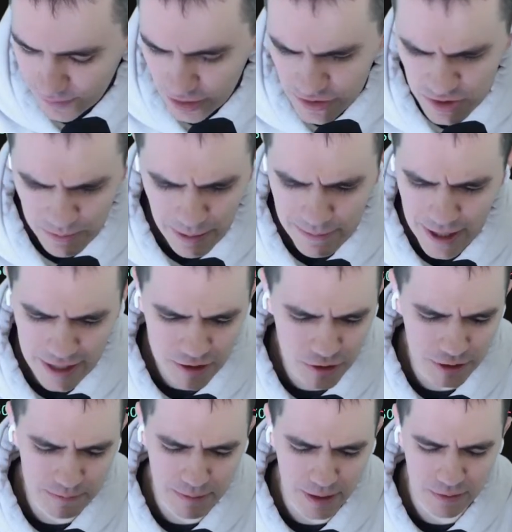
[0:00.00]
maybe I
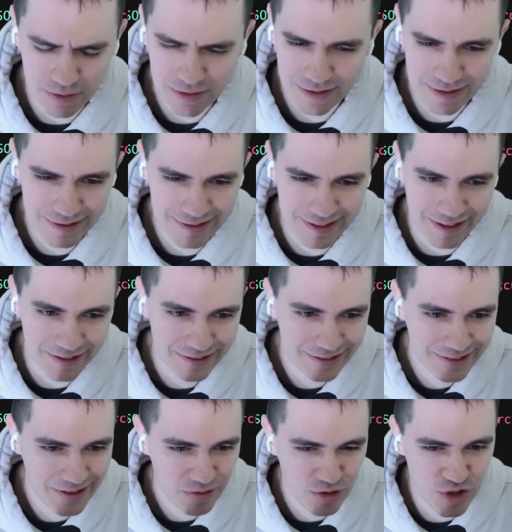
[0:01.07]
could, but
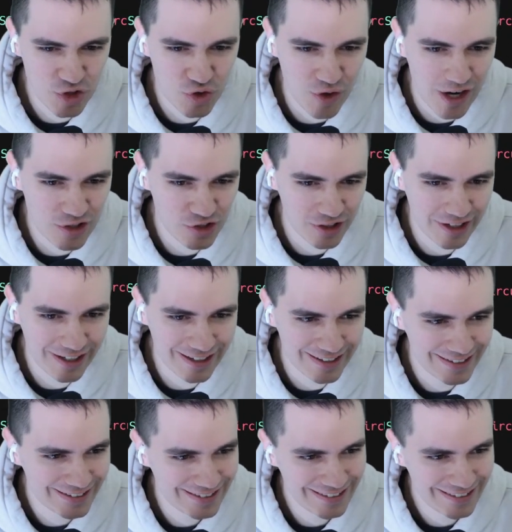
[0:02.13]
we're just gradually